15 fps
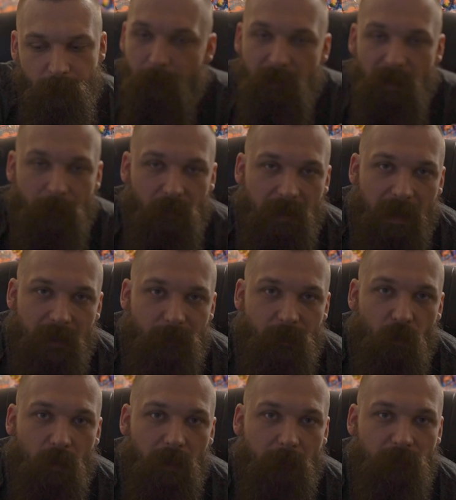People ask me
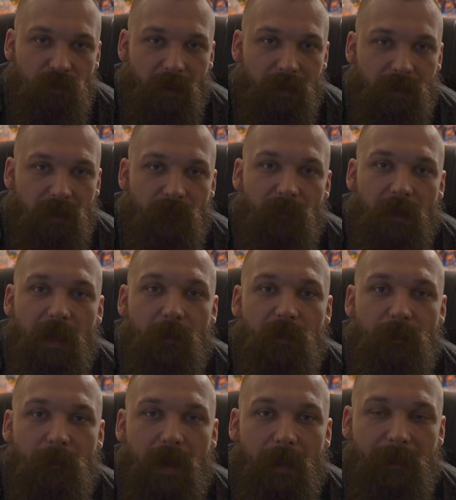what I'm trying to convey
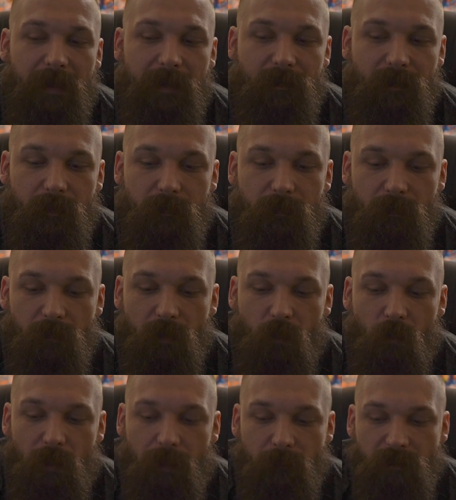with my paintings or
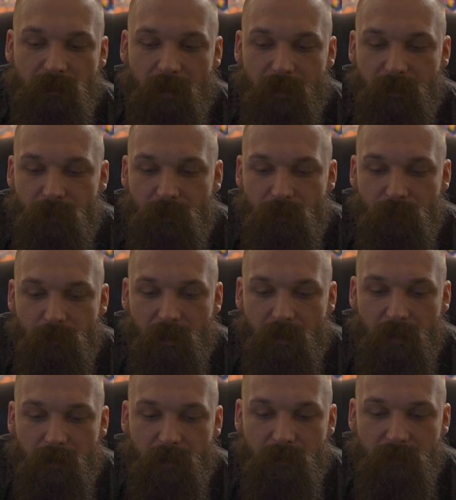what I'm trying
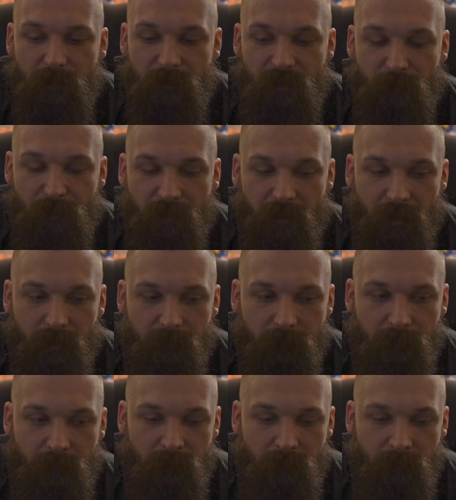to display.